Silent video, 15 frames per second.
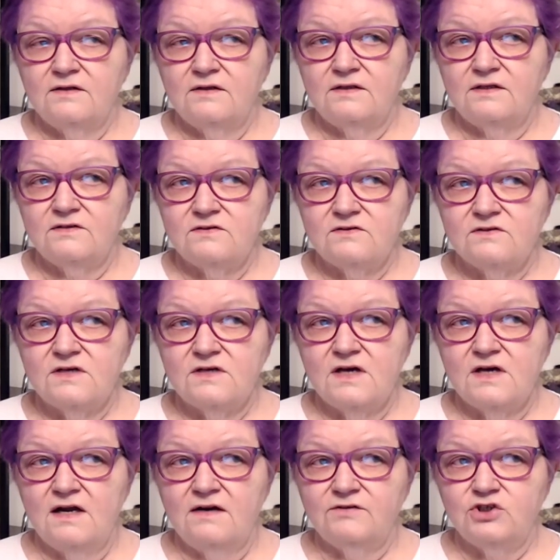this is kind
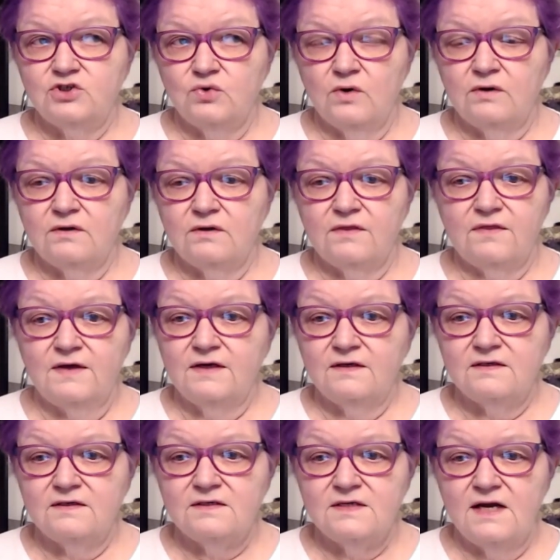of a short
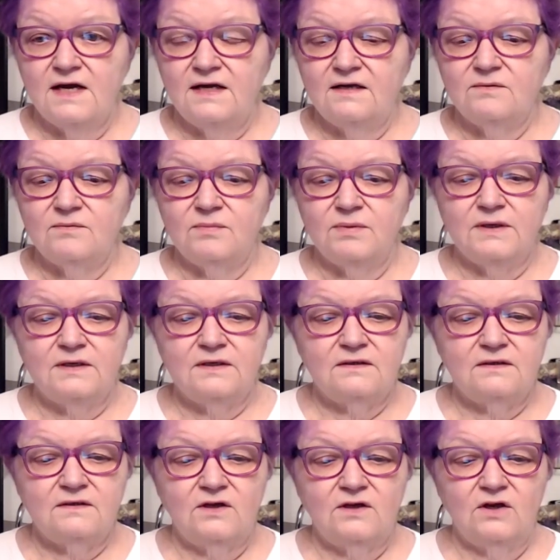thing tonight, but
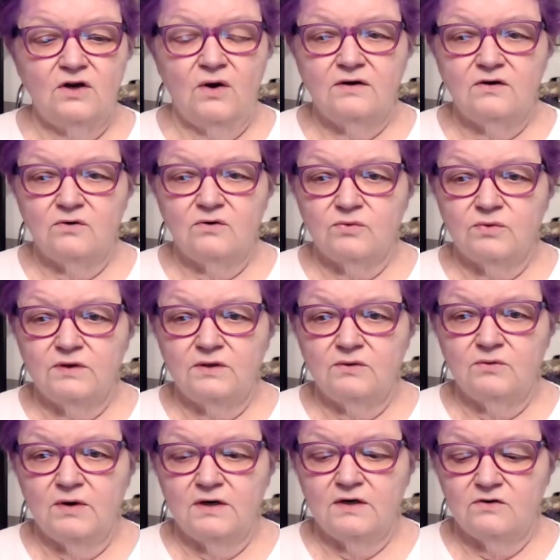you know, I don't really
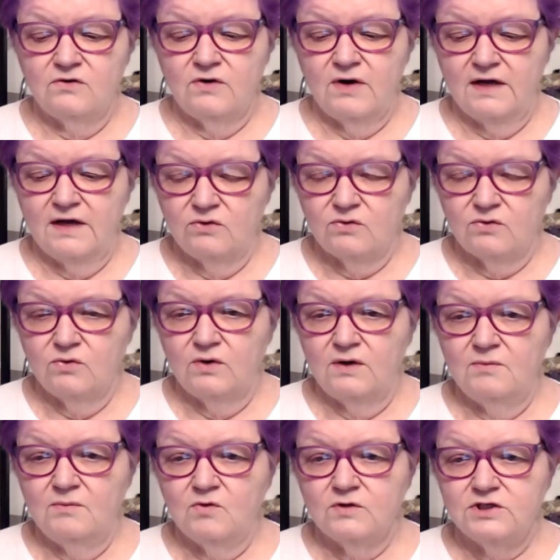want to drag you through any
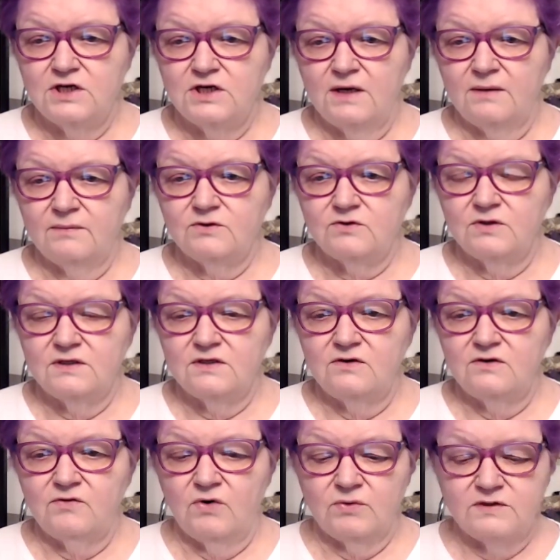more geometry than
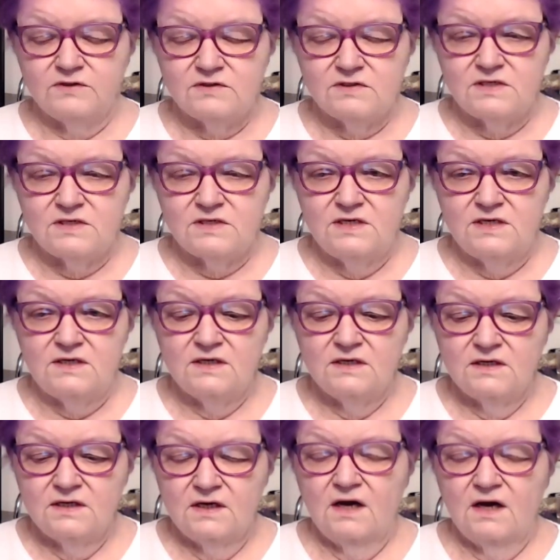you've already seen.
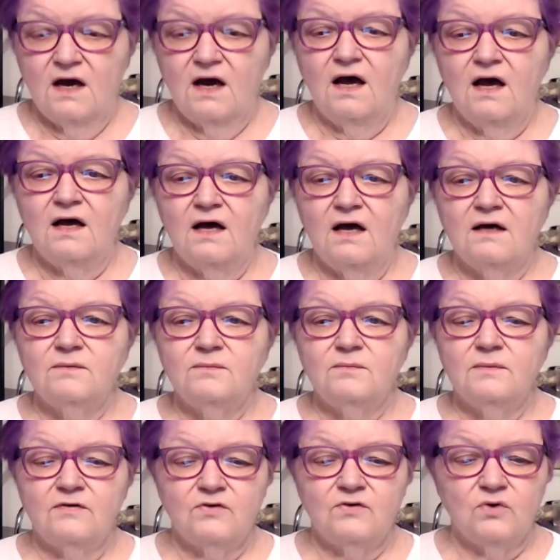
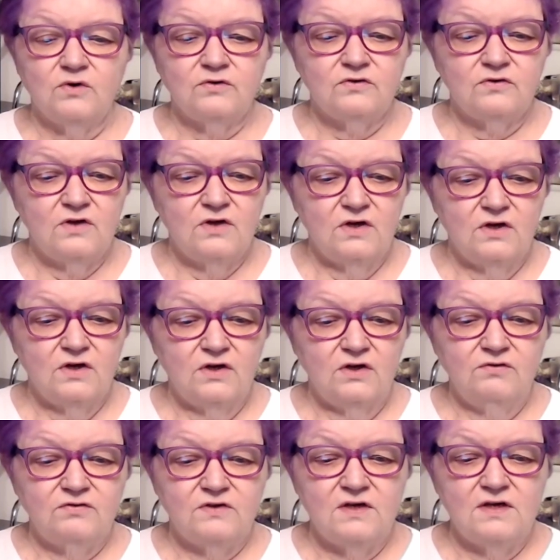Um, of course,
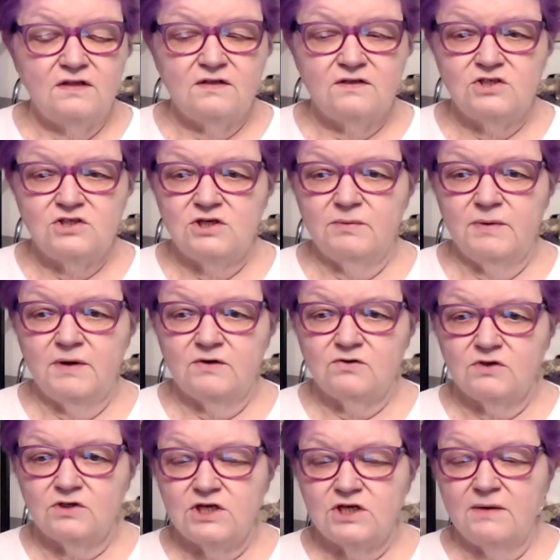you've seen the geometric
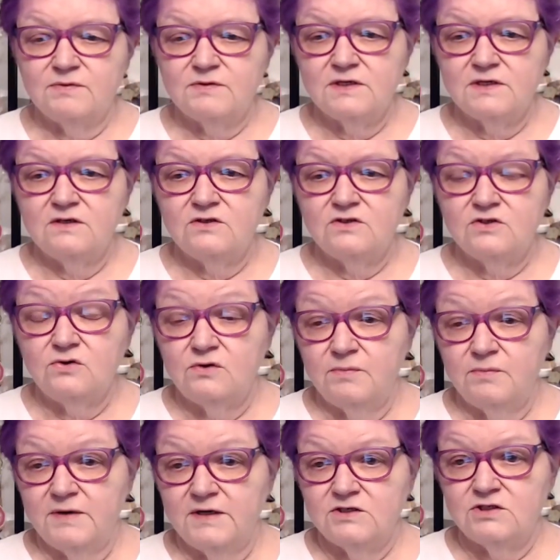shapes in two
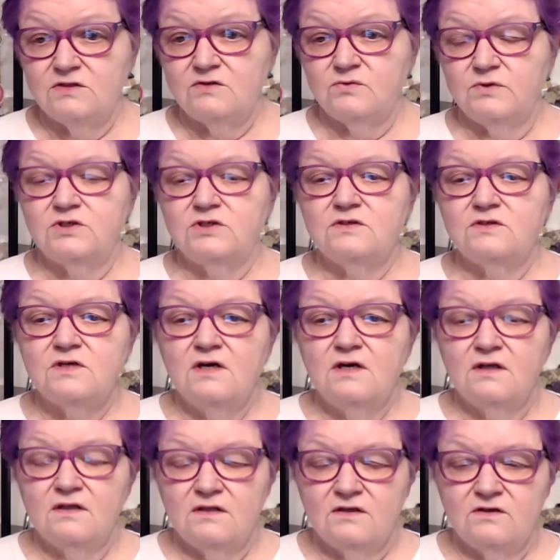dimensions, which is
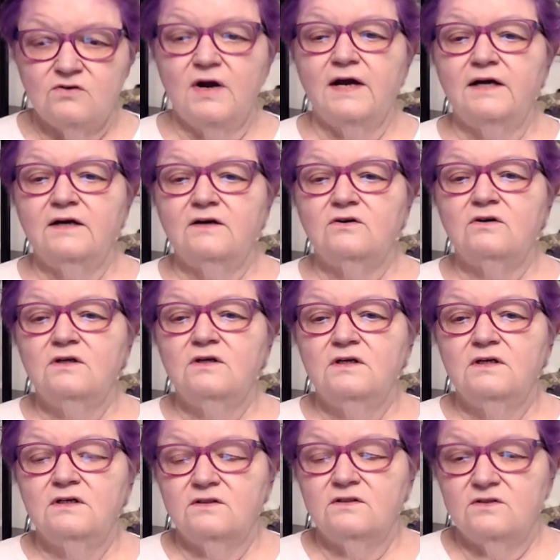the triangle,
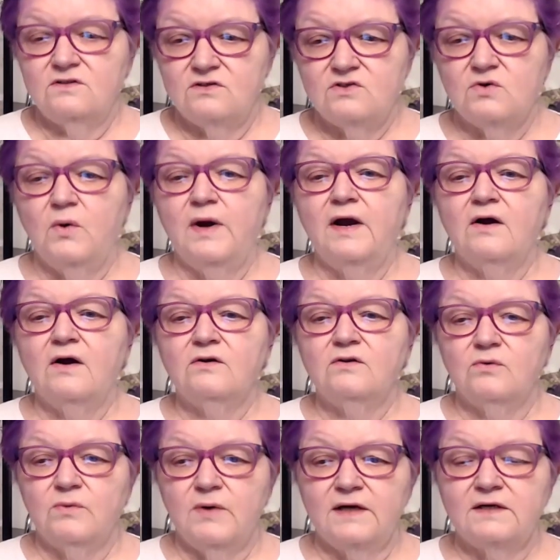the square,
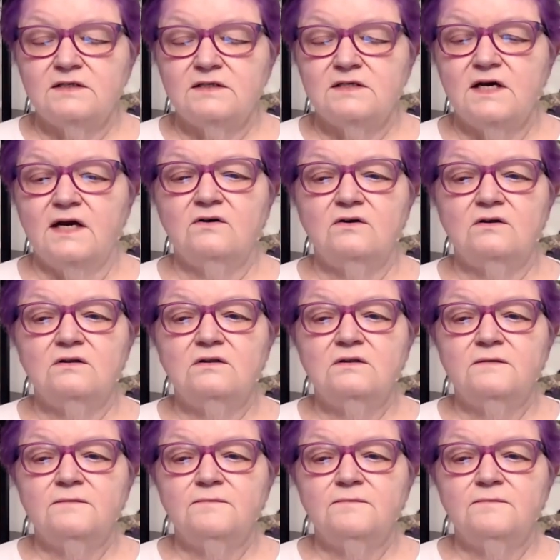the rectangle,